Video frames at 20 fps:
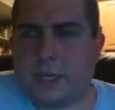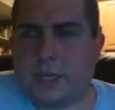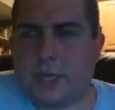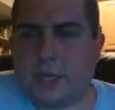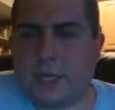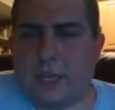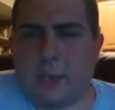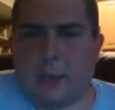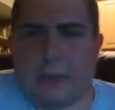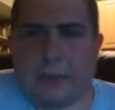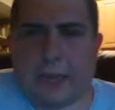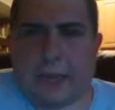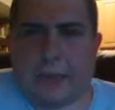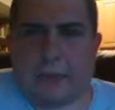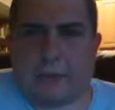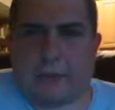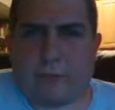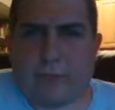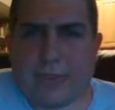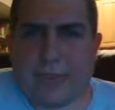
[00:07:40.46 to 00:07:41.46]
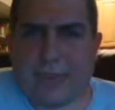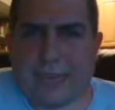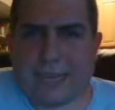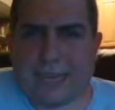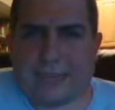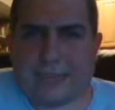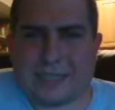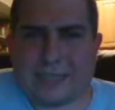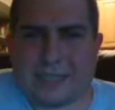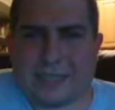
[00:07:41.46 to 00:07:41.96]
then you have
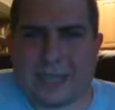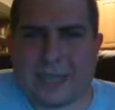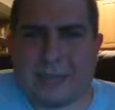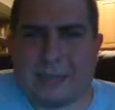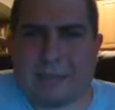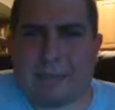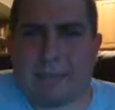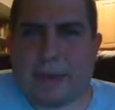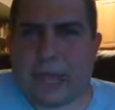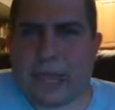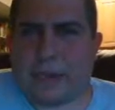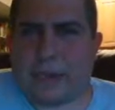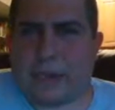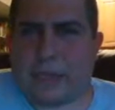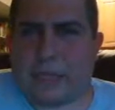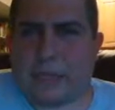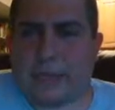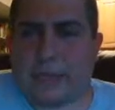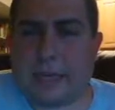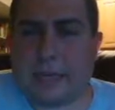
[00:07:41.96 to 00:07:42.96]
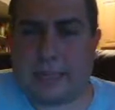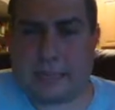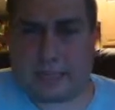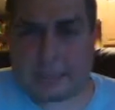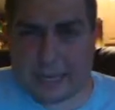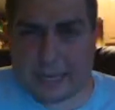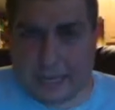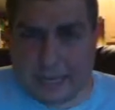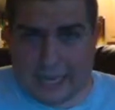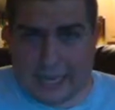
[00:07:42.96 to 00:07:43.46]
Rocket stealing batteries because
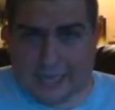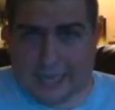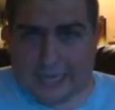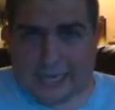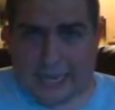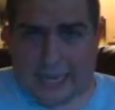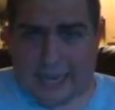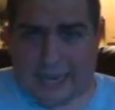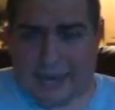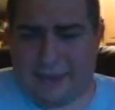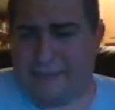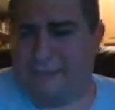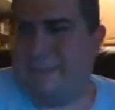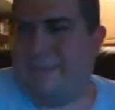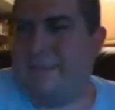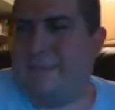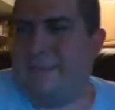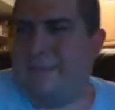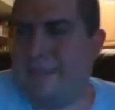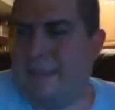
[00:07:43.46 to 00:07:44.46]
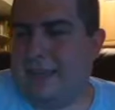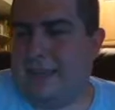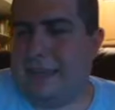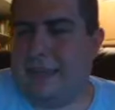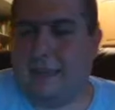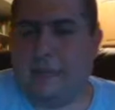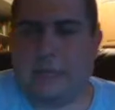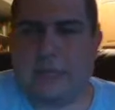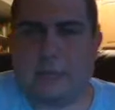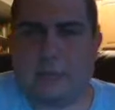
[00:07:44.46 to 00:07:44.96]
it's easy. You
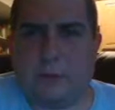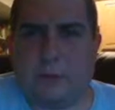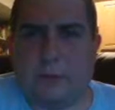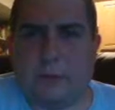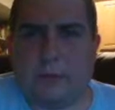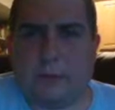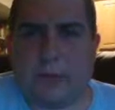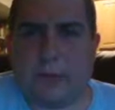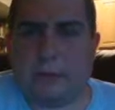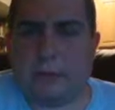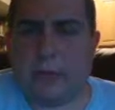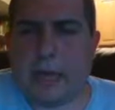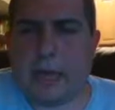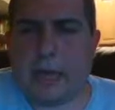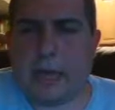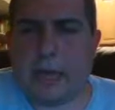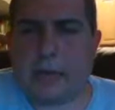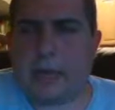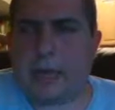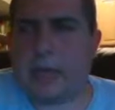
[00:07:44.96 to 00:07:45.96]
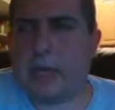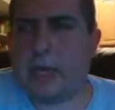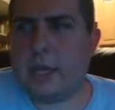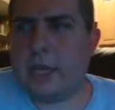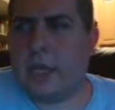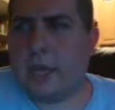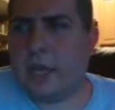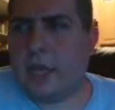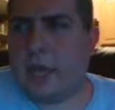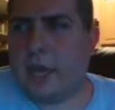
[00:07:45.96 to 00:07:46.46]
know, his words, not mine.
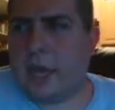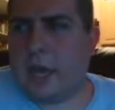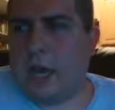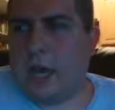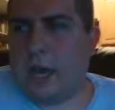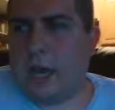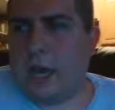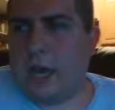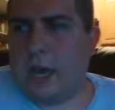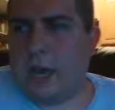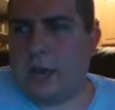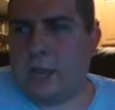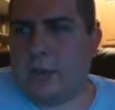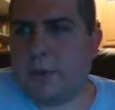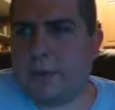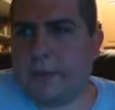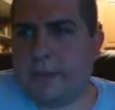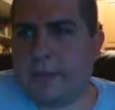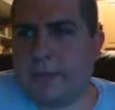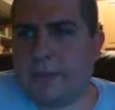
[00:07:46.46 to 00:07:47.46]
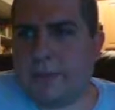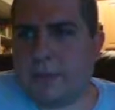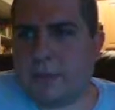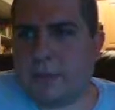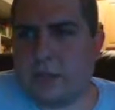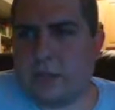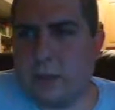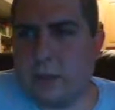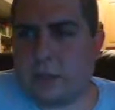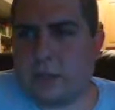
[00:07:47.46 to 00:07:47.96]
Uh, you have
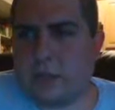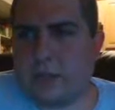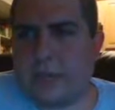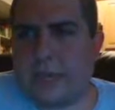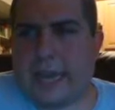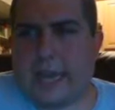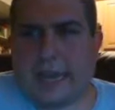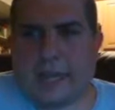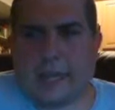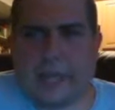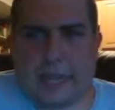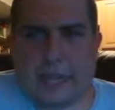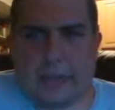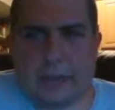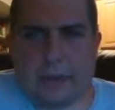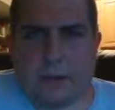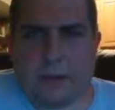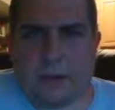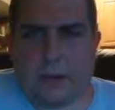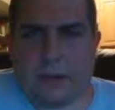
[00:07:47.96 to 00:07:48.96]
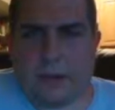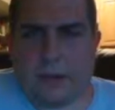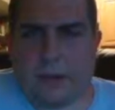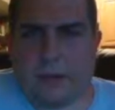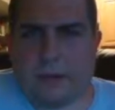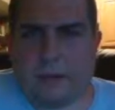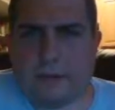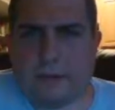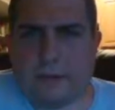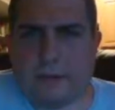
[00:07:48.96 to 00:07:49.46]
this whole takedown
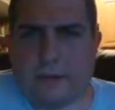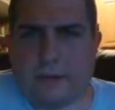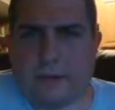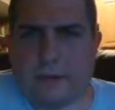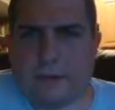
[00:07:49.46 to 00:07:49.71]
of